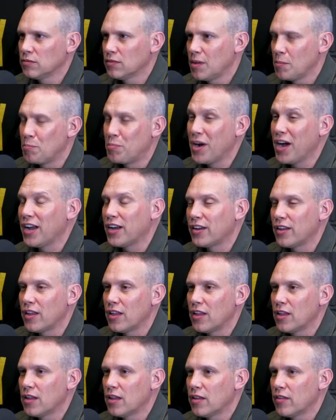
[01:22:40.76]
But
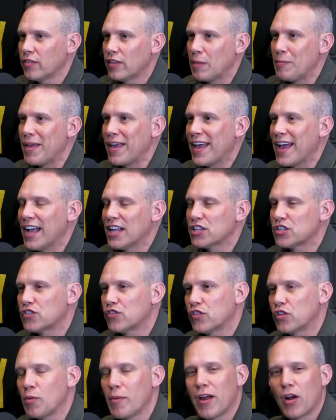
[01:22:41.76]
they make hats
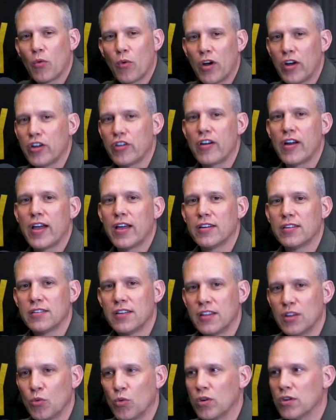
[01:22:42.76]
no matter where you're at in
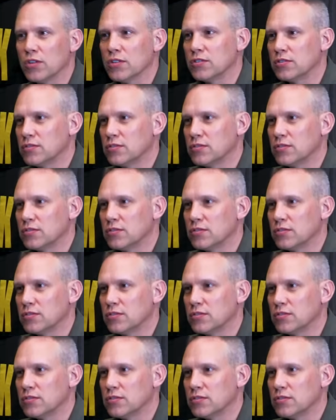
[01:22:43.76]
the world.